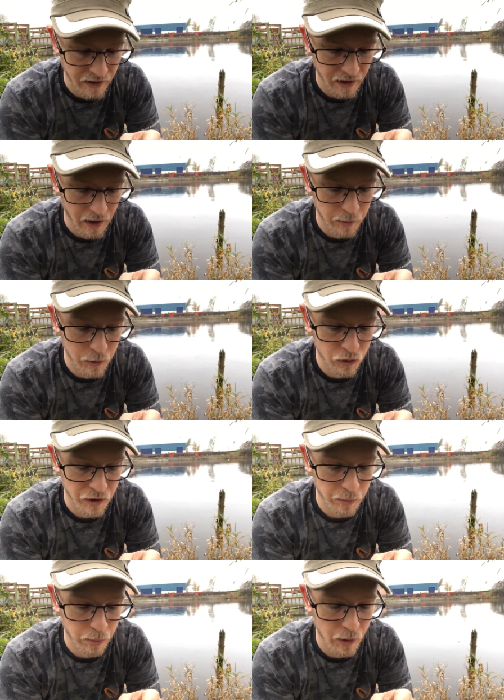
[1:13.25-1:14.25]
I'm
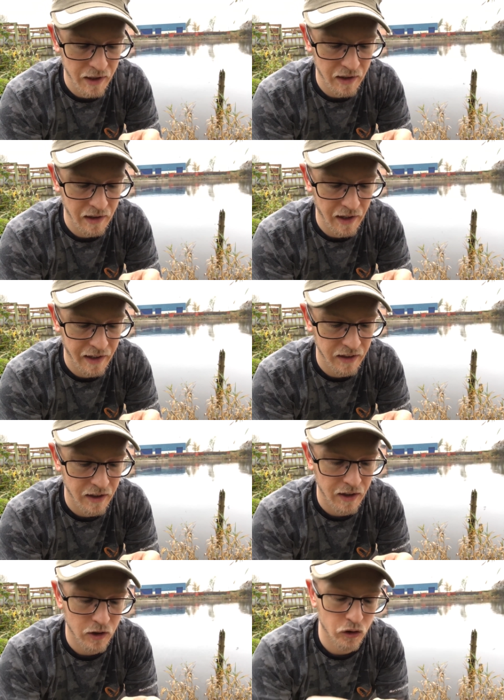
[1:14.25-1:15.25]
using braided line
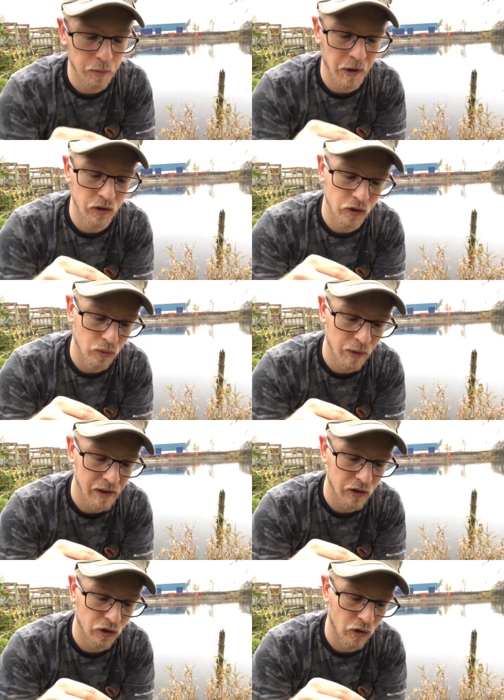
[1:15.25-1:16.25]
just because it's really
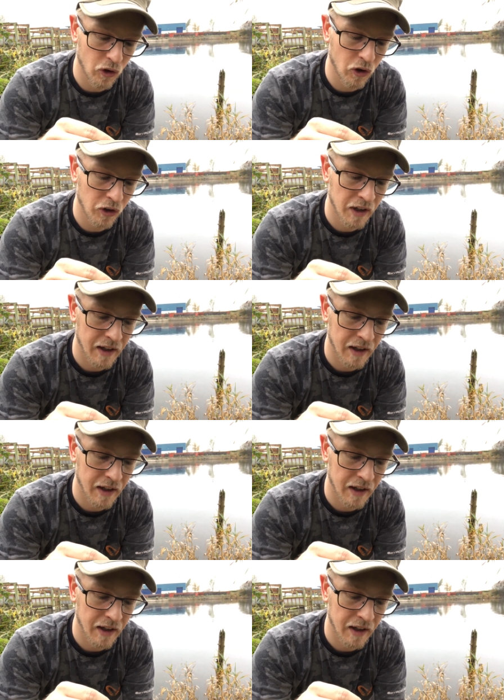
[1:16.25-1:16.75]
strong,